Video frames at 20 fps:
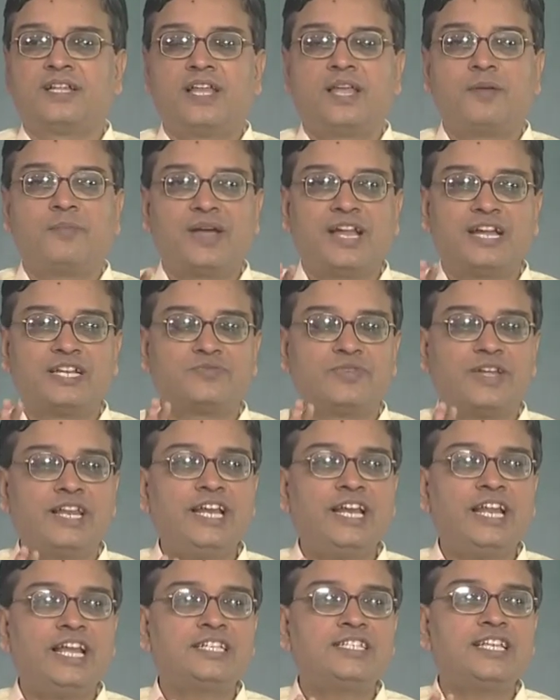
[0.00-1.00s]
by its very
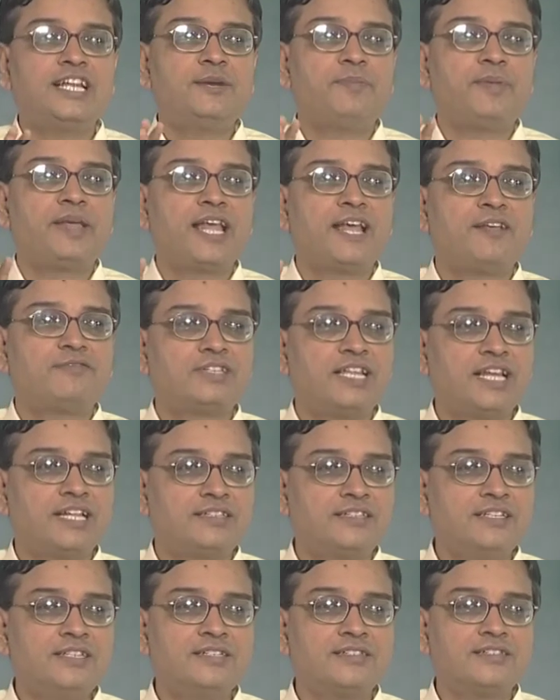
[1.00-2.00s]
nature it behaves like
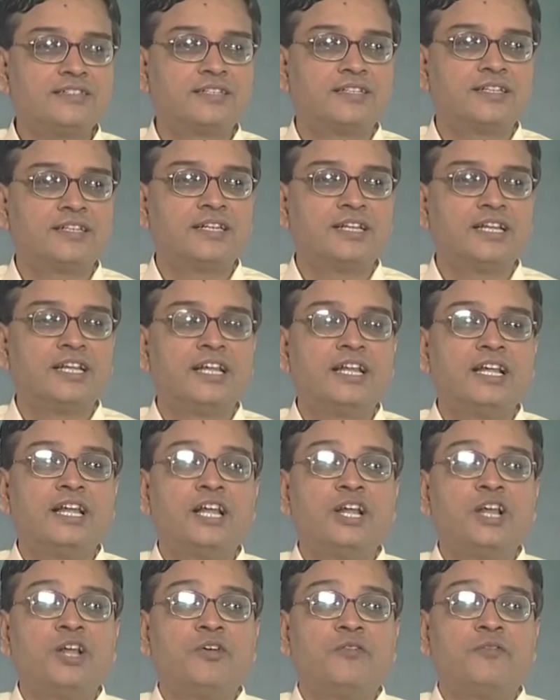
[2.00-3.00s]
this,
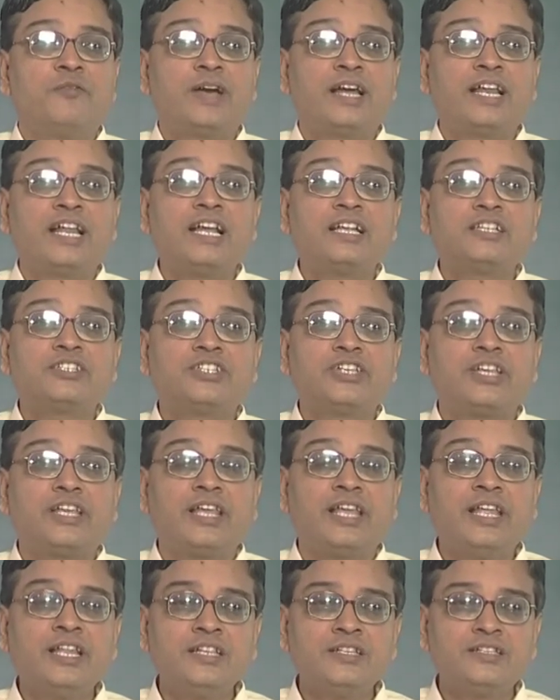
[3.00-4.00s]
whereas
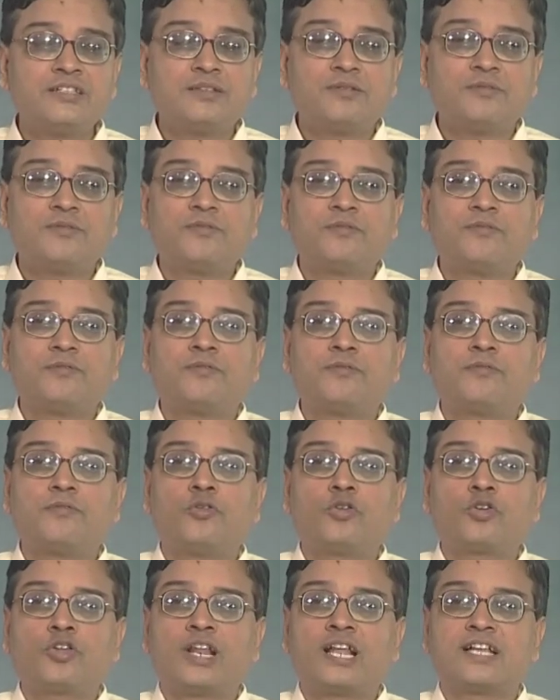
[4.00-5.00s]
in
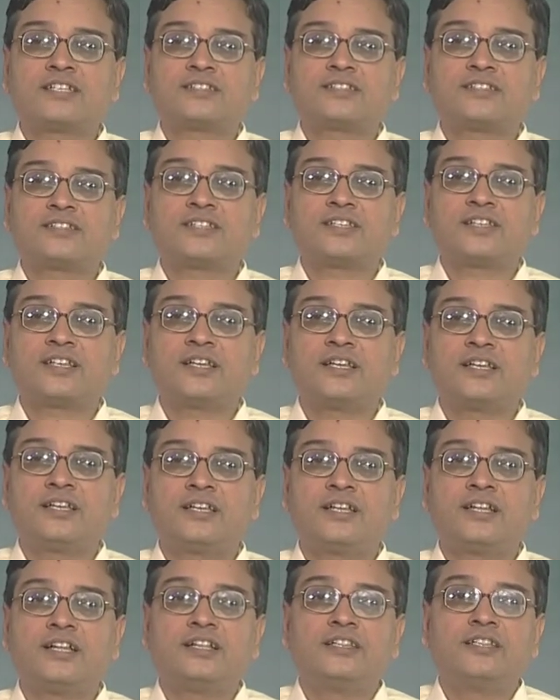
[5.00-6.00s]
photoelasticity
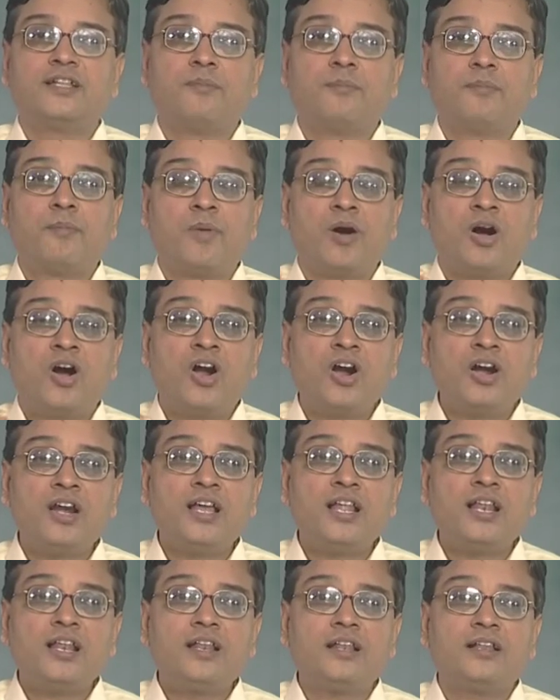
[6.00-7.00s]
the
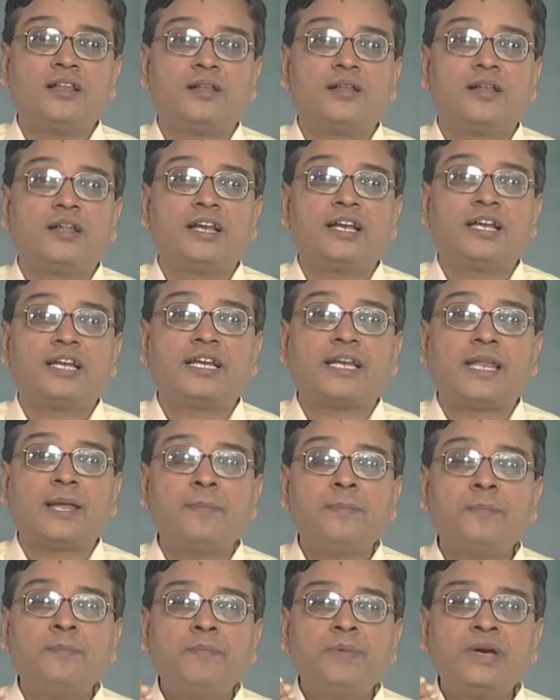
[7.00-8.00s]
model
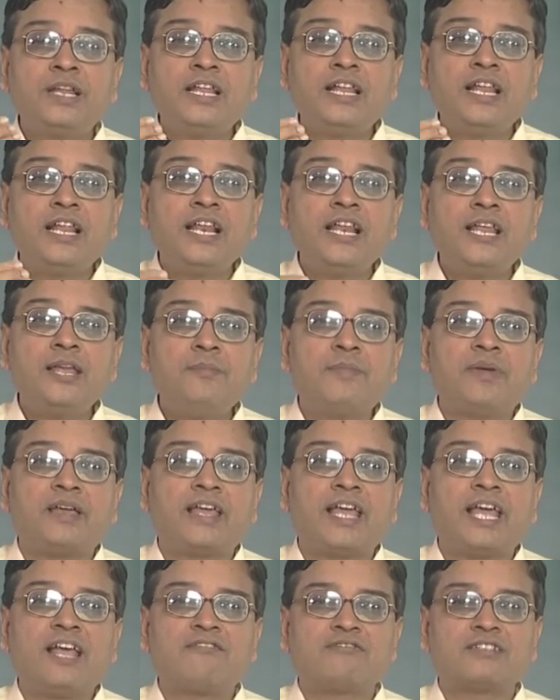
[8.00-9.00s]
temporarily
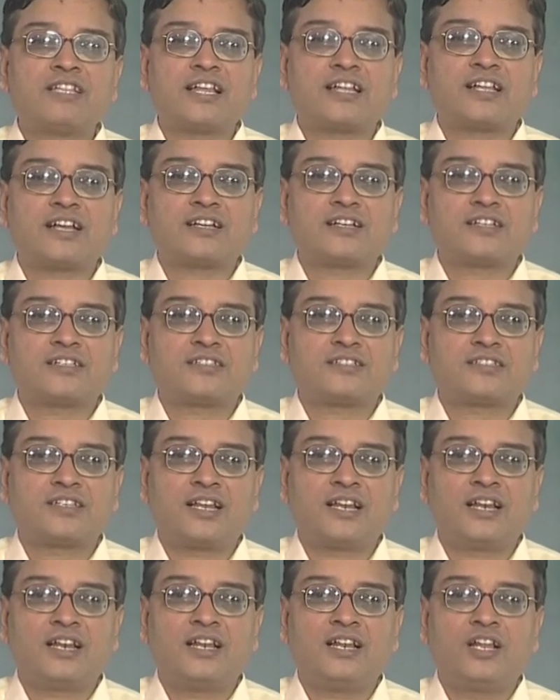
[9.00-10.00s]
behaves like a
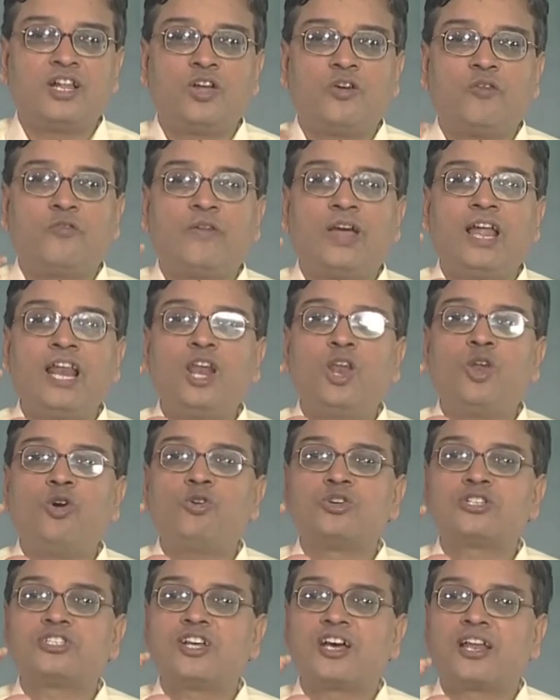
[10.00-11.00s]
crystal when
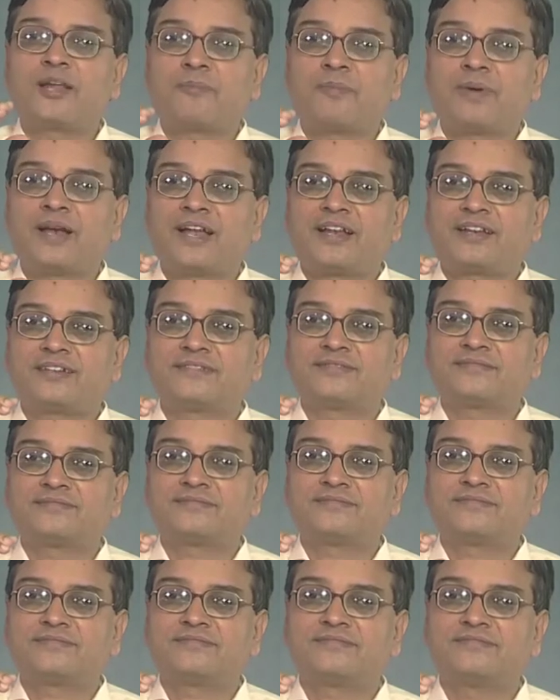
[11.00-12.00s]
loads are applied.
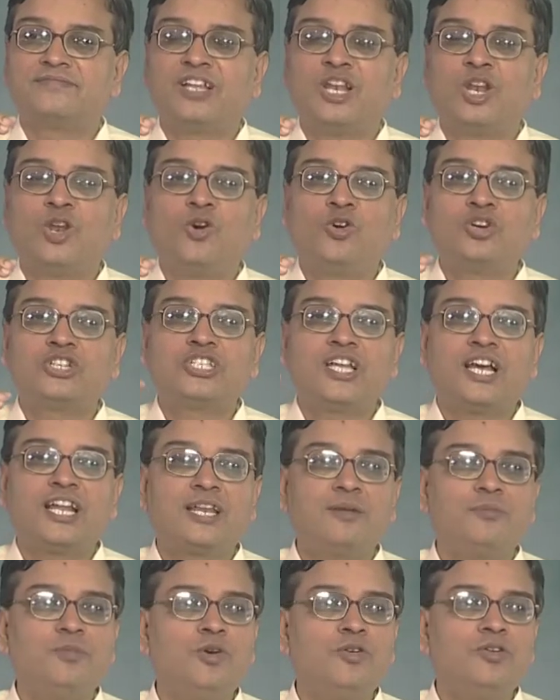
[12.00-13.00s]
When loads are
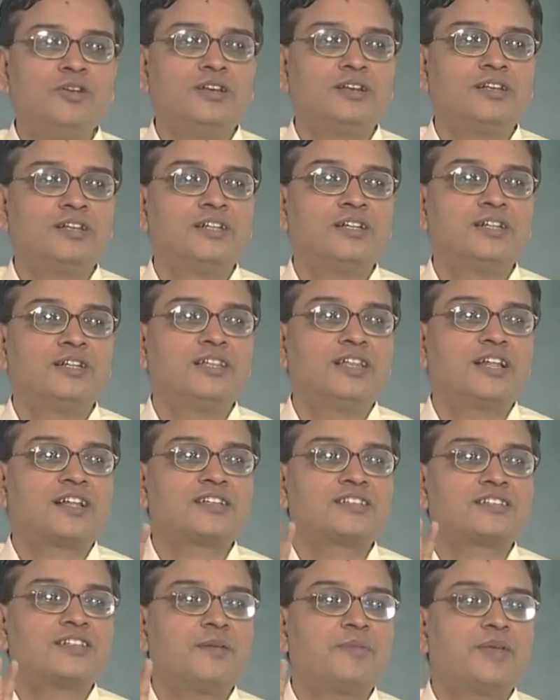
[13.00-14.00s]
removed, the
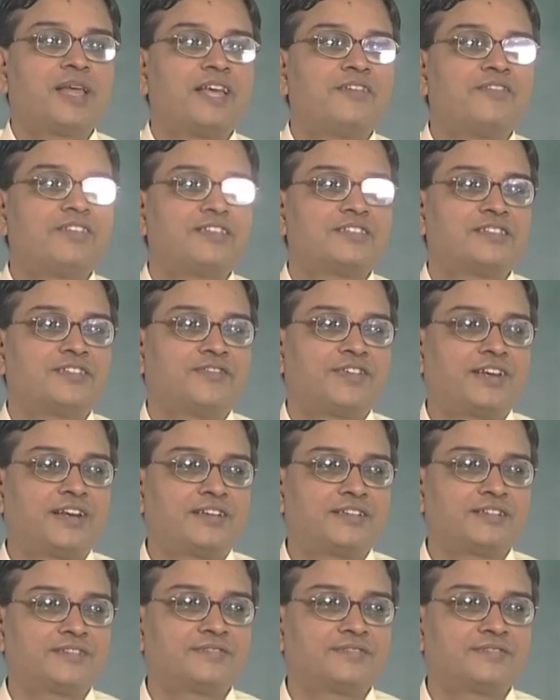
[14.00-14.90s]
crystal behavior is different,